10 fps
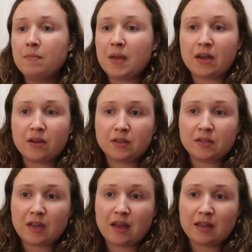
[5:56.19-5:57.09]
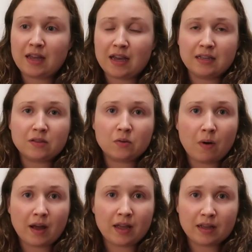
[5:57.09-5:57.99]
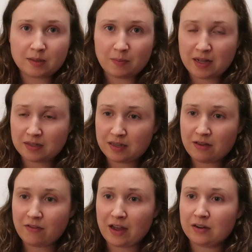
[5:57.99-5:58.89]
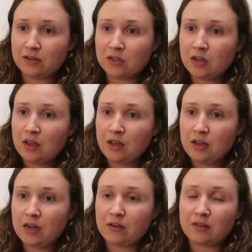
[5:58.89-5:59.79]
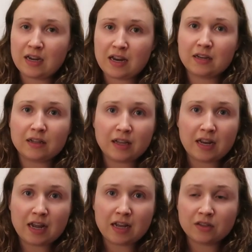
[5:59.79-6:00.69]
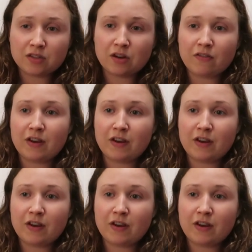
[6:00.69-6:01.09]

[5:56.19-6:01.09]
because that is quite expensive and, you know, they need cleaning and stuff.